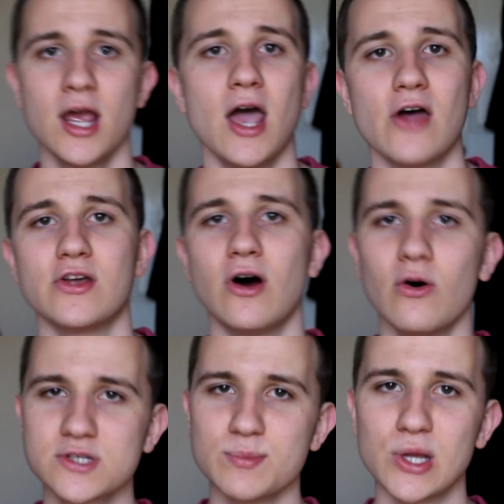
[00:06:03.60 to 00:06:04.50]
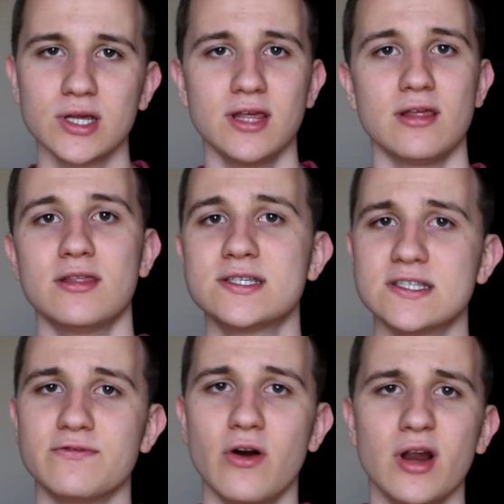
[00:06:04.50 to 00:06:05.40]
And then ultimately, this is
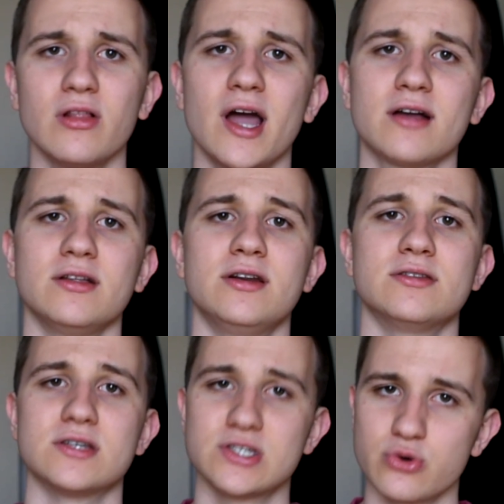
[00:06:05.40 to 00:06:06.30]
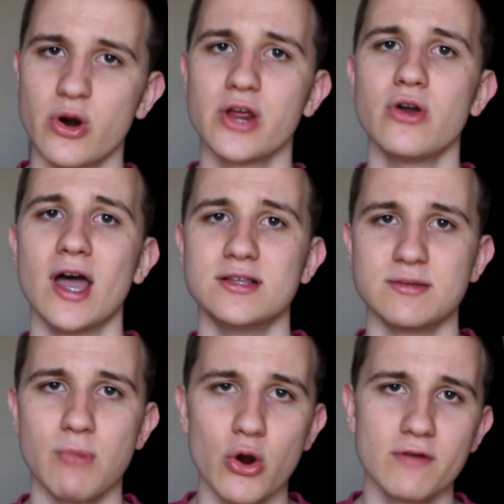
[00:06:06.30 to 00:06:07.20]
very likely to destroy you and
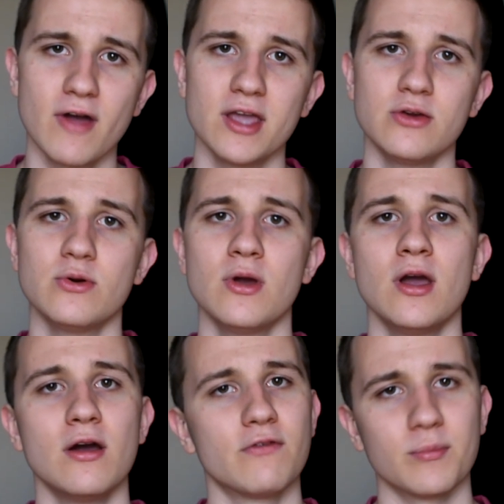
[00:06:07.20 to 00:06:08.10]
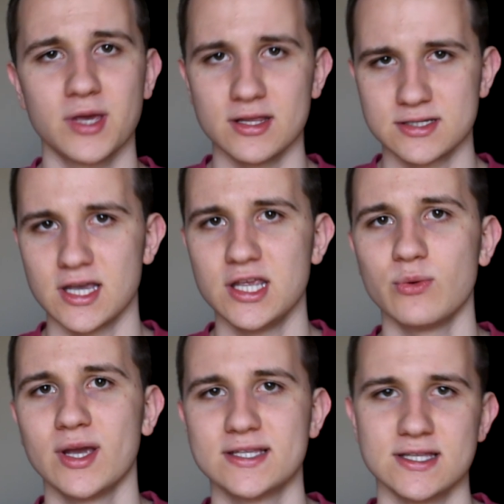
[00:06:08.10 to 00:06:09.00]
demotivate you from
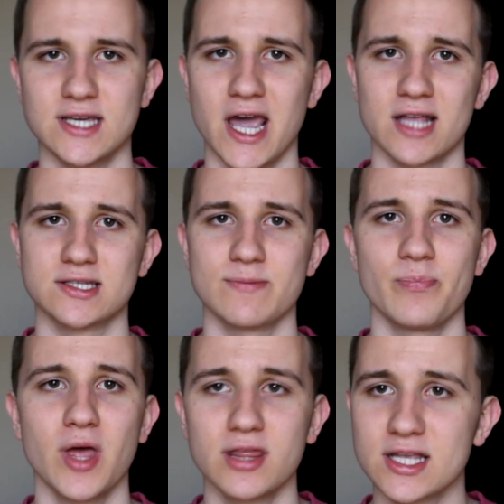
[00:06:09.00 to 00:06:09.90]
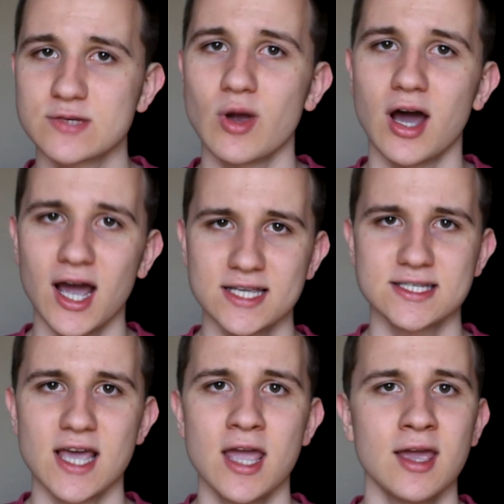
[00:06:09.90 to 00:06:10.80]
continuing to dance. And that's why I
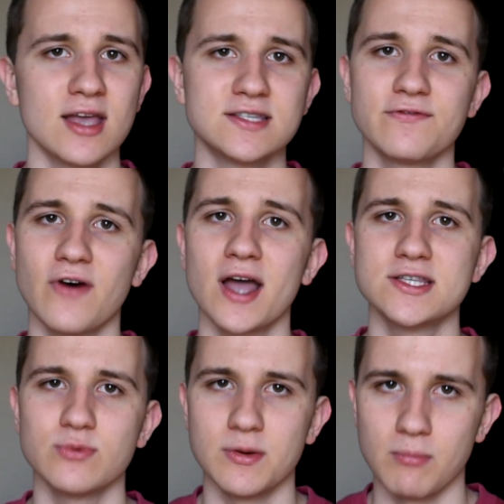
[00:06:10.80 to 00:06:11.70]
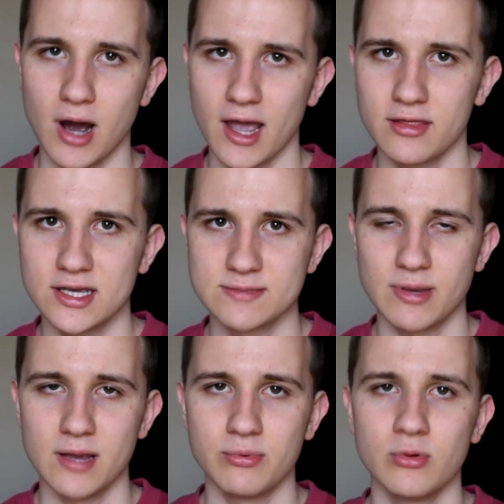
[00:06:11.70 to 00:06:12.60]
say it's fine to admire these
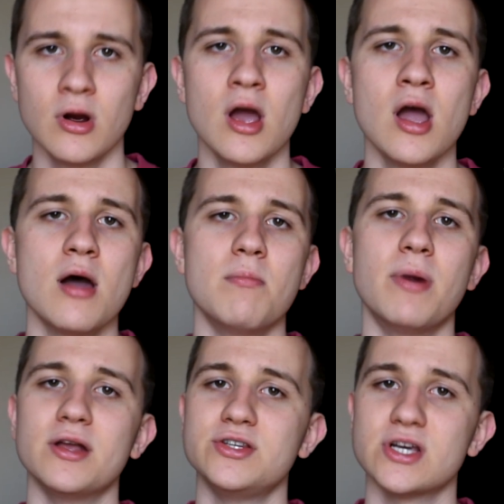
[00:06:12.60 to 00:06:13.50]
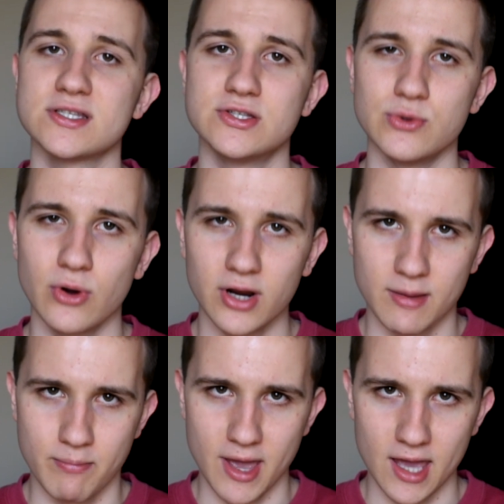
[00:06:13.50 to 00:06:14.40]
people, but just do not
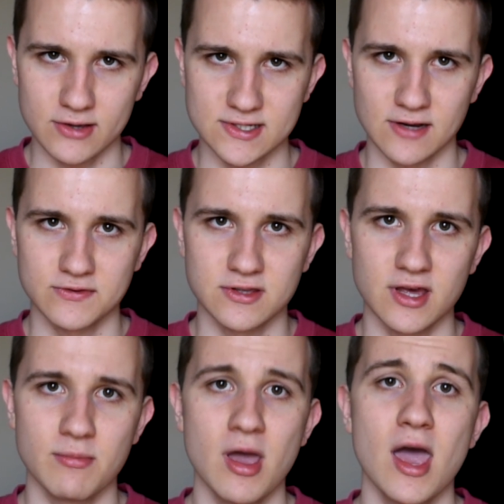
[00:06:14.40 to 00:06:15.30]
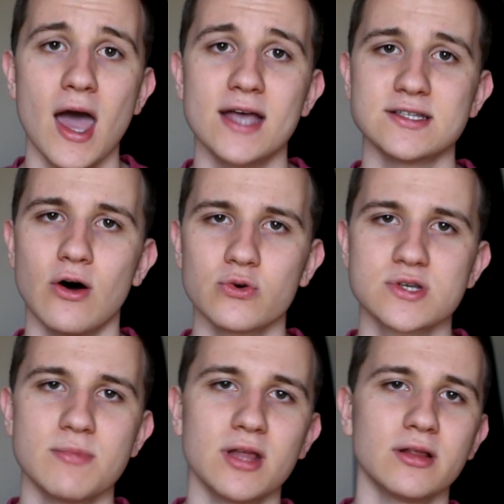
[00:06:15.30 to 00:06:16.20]
compare yourself to them, as
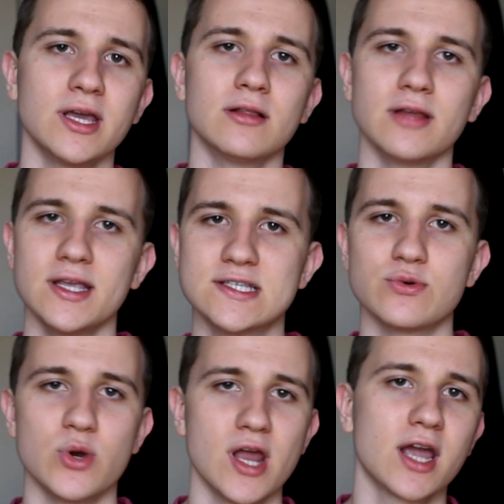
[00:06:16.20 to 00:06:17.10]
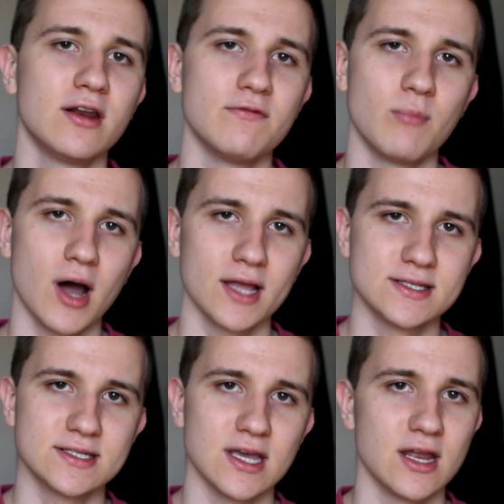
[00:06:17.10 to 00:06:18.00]
ultimately it leads to a negative
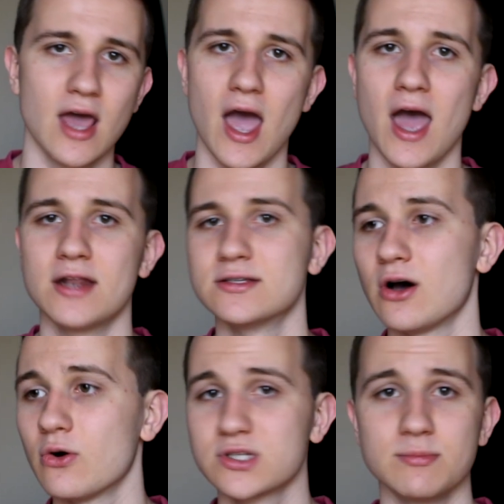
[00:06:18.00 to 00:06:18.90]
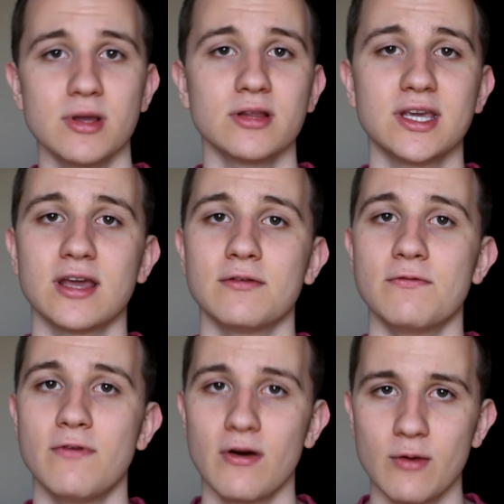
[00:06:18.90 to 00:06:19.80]
mindset and ultimately can
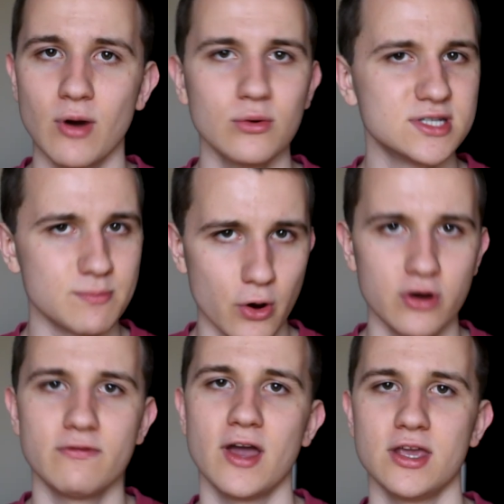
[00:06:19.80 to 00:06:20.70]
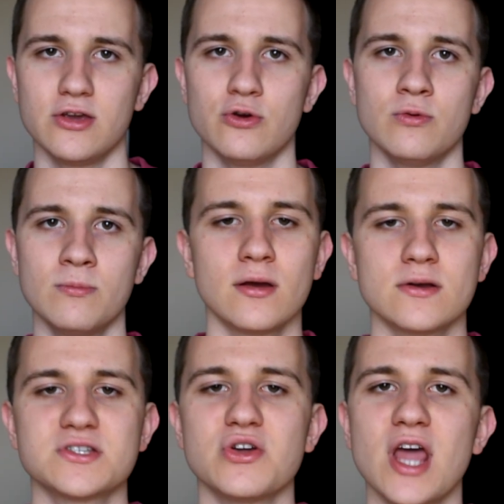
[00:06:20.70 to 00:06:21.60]
very well demotivate you.
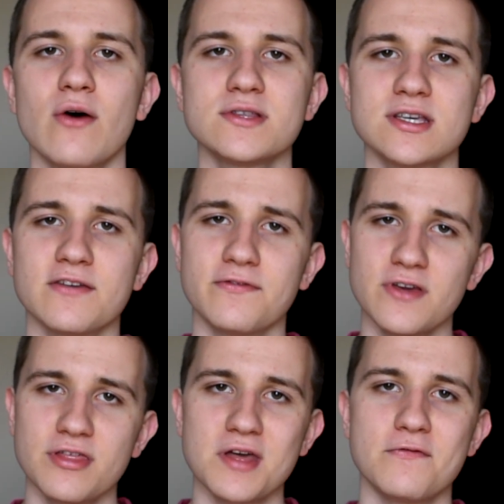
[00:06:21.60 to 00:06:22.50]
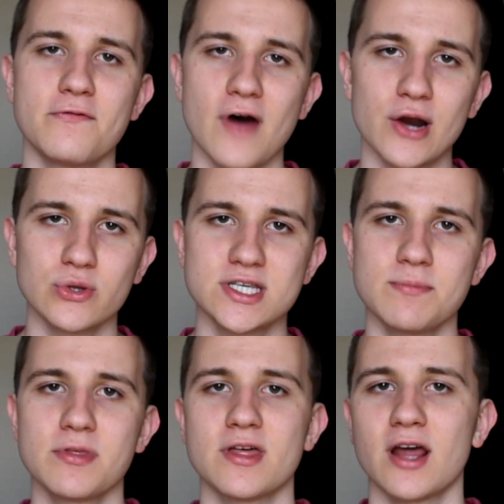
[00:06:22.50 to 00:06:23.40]
So now on to the fifth and final
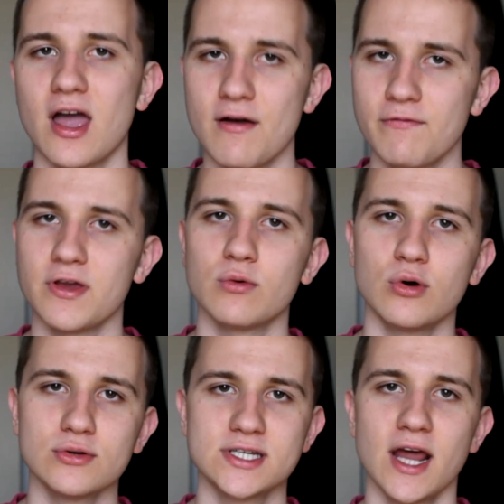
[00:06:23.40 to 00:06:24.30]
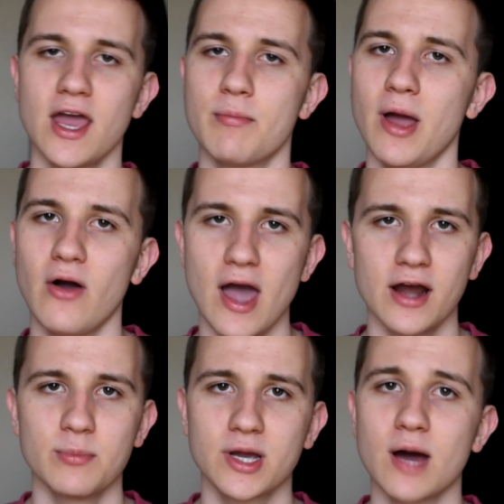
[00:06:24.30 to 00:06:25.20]
tip that I have for you all today about
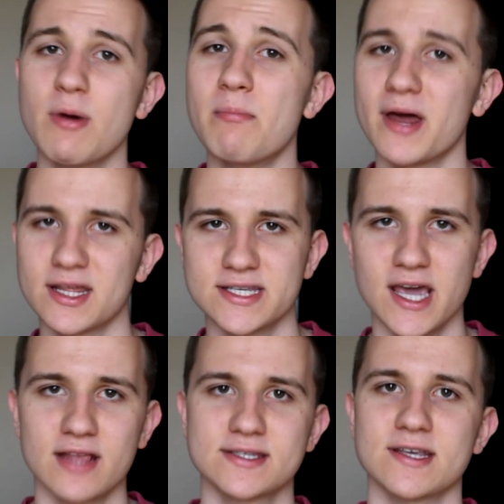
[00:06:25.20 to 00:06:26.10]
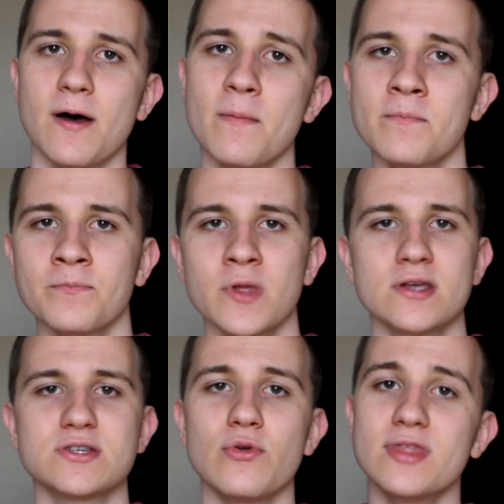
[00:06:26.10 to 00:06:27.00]
how to become a better dancer.
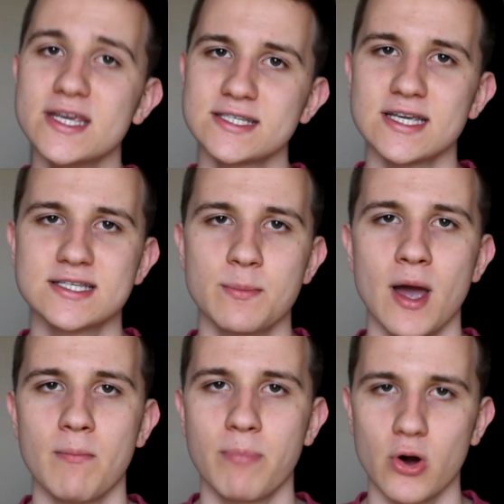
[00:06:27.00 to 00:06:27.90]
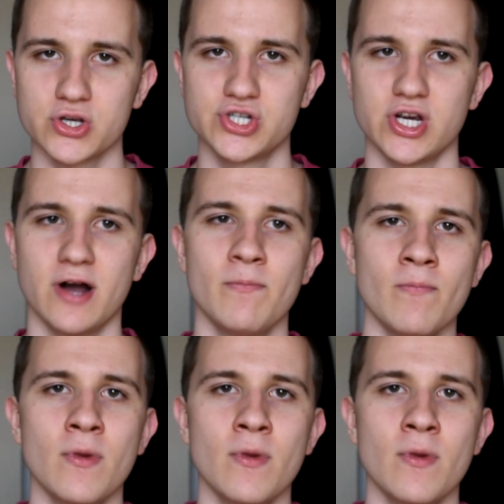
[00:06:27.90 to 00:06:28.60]
So this is about posture.